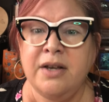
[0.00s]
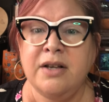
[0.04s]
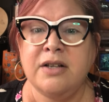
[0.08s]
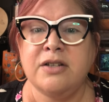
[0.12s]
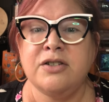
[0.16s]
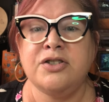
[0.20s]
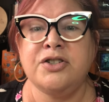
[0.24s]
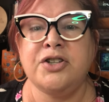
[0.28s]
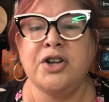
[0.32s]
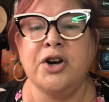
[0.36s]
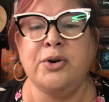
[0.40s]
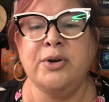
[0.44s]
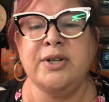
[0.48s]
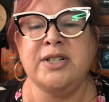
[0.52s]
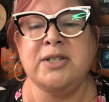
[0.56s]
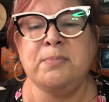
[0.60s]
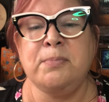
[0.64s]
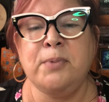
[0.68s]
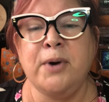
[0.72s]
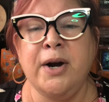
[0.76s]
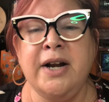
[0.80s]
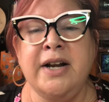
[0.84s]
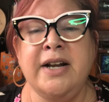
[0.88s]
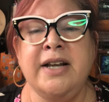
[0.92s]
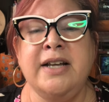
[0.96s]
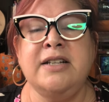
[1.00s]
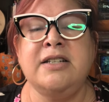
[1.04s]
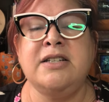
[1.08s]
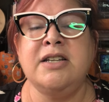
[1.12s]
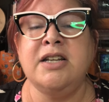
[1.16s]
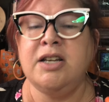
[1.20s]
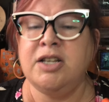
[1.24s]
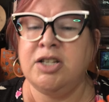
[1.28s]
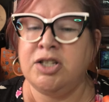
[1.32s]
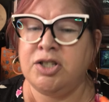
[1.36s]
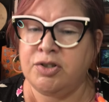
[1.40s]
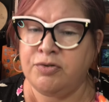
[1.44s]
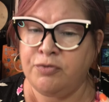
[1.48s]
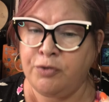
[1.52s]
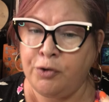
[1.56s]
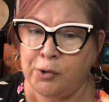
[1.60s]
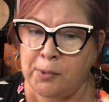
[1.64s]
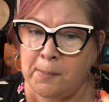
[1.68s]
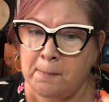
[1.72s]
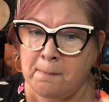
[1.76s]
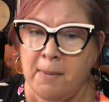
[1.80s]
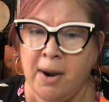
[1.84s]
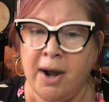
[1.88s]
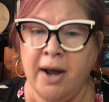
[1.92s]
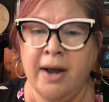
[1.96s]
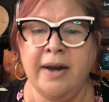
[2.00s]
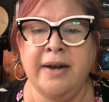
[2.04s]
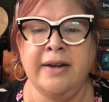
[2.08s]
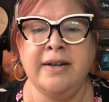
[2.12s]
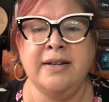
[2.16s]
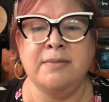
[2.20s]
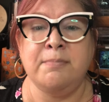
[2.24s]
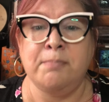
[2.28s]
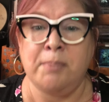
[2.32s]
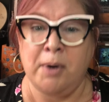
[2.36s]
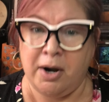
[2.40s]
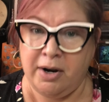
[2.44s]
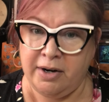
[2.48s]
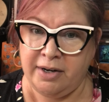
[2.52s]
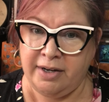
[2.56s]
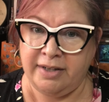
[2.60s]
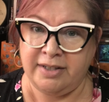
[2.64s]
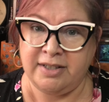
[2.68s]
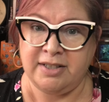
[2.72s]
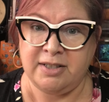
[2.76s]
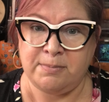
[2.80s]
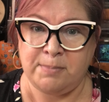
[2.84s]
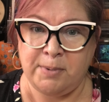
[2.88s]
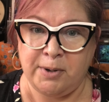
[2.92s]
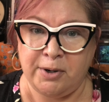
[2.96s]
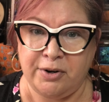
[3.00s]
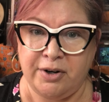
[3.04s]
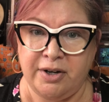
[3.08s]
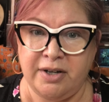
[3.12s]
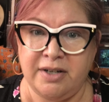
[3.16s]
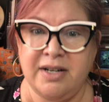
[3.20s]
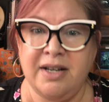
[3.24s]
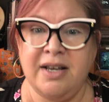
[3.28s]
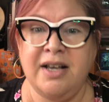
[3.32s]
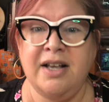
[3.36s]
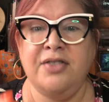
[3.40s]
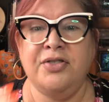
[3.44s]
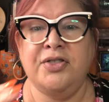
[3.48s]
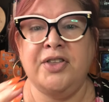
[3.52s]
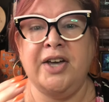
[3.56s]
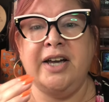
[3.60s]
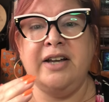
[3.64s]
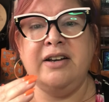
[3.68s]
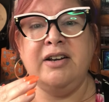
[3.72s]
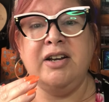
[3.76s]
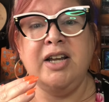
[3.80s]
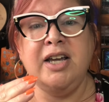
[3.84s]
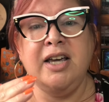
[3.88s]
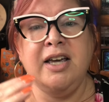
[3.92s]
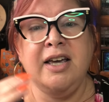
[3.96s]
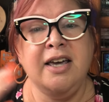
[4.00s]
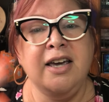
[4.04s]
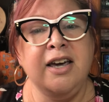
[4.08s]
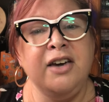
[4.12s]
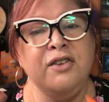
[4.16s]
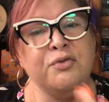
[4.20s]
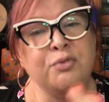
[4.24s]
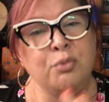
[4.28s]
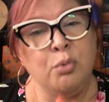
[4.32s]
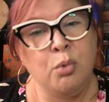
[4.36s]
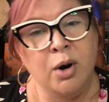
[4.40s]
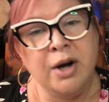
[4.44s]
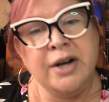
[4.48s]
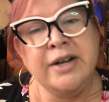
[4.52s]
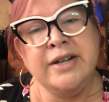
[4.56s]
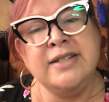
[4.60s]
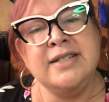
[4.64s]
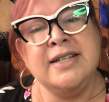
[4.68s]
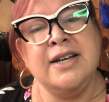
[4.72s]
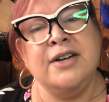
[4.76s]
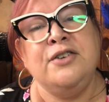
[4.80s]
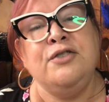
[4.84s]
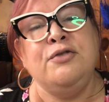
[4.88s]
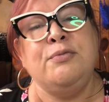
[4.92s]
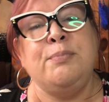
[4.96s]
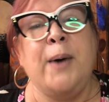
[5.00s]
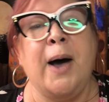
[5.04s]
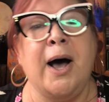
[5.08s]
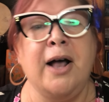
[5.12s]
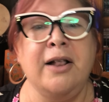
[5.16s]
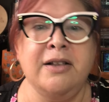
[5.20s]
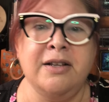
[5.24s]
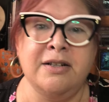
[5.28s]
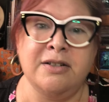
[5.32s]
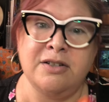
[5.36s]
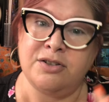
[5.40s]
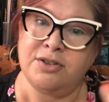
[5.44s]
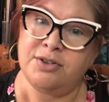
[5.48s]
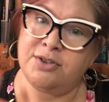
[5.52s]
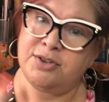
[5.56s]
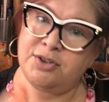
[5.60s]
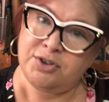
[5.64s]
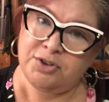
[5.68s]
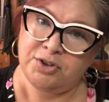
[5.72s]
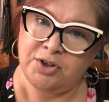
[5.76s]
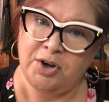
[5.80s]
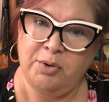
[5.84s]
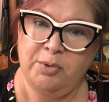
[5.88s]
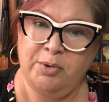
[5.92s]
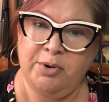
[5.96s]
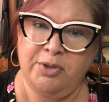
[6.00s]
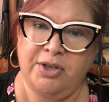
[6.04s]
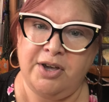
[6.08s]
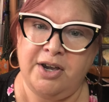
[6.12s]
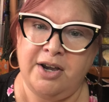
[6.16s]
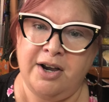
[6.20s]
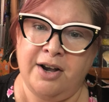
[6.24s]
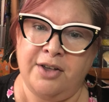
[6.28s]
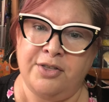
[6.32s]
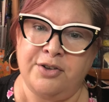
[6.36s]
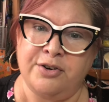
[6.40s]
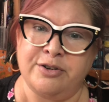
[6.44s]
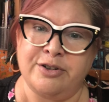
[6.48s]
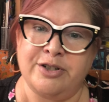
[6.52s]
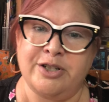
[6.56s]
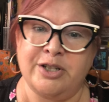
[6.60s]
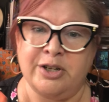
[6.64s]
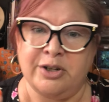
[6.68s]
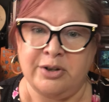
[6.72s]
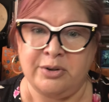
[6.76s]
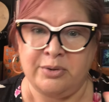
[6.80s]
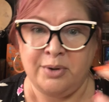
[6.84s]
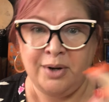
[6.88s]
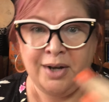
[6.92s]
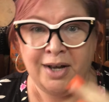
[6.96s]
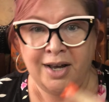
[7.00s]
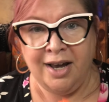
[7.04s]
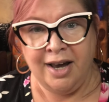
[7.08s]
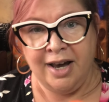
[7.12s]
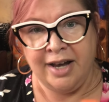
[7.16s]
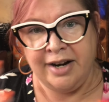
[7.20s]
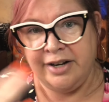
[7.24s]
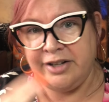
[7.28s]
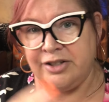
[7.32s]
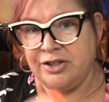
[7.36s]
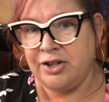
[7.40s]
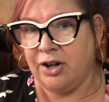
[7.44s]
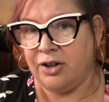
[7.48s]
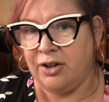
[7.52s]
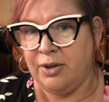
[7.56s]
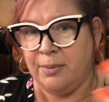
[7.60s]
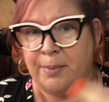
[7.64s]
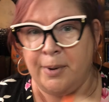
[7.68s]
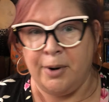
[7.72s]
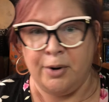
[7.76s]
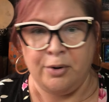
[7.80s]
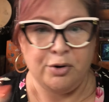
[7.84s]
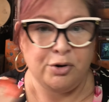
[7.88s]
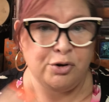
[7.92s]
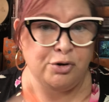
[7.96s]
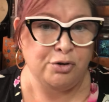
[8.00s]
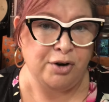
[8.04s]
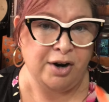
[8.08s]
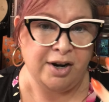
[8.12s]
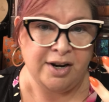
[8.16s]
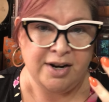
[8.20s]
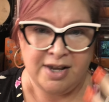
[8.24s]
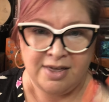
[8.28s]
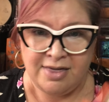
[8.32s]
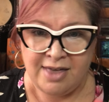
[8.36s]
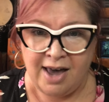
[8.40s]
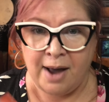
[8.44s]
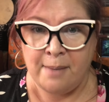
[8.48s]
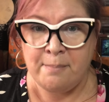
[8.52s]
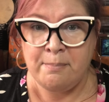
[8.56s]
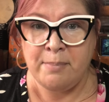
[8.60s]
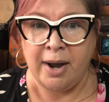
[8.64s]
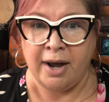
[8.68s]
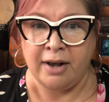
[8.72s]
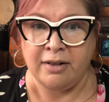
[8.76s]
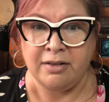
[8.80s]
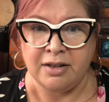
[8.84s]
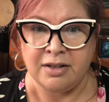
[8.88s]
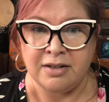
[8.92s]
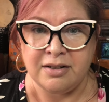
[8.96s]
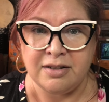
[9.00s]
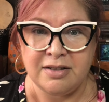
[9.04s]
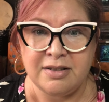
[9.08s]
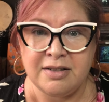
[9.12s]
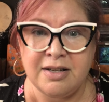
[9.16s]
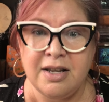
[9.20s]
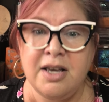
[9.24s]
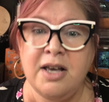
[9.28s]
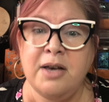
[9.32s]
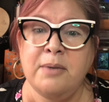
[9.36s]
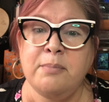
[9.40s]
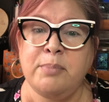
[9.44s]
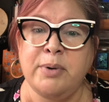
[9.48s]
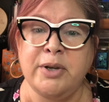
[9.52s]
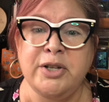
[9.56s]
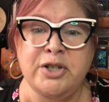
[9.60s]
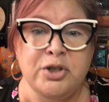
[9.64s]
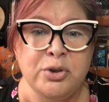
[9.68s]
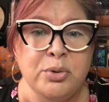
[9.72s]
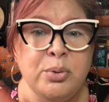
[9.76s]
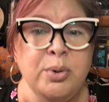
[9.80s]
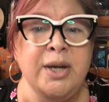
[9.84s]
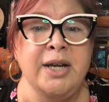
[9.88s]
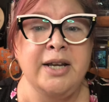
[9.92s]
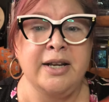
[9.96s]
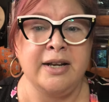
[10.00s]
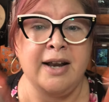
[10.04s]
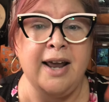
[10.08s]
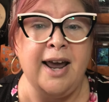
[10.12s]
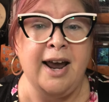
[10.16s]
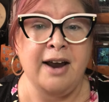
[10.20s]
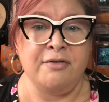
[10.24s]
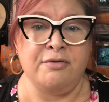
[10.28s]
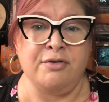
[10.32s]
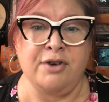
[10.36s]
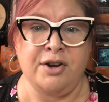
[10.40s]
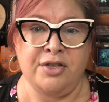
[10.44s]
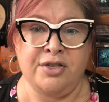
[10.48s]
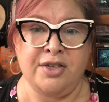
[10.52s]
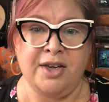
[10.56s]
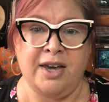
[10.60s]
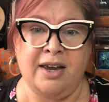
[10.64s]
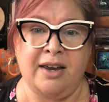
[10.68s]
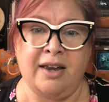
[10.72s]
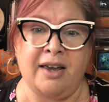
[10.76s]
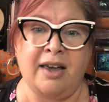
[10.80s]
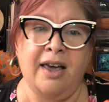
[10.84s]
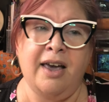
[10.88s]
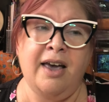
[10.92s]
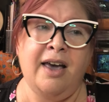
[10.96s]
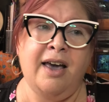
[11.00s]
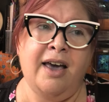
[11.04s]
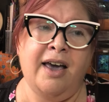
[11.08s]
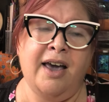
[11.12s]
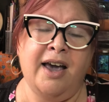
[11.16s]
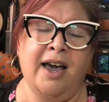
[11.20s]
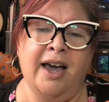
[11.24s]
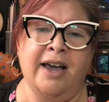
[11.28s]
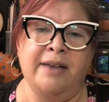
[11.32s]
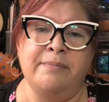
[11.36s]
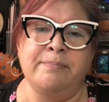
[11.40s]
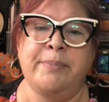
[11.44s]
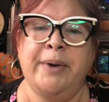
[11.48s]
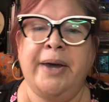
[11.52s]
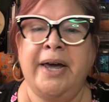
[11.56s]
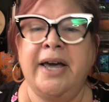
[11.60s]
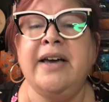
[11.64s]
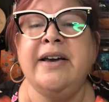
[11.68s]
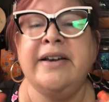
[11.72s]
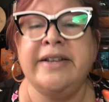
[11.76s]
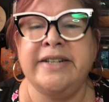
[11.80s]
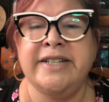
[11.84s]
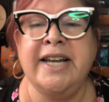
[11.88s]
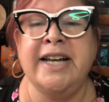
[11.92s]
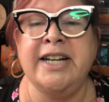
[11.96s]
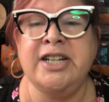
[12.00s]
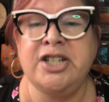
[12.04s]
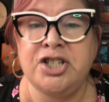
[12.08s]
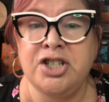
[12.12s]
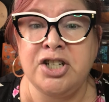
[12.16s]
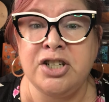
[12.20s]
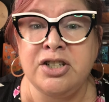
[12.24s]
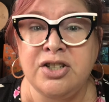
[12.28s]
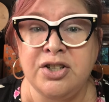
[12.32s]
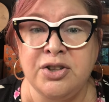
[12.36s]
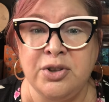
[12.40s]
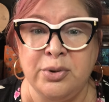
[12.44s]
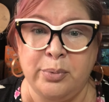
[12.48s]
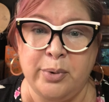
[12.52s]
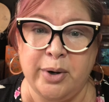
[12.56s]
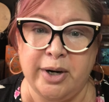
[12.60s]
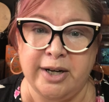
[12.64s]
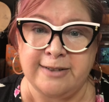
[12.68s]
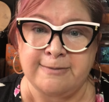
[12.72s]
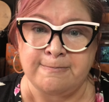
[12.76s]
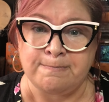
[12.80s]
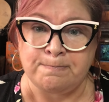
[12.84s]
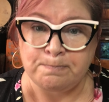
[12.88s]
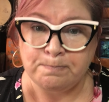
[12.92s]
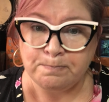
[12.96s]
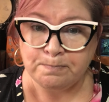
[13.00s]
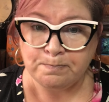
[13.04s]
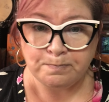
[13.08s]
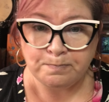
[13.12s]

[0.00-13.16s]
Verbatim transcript: So it's braided for mind, body, spirit. That if one is out of balance, so are the other two. And it's all about creating that balance between everything and paying attention to the one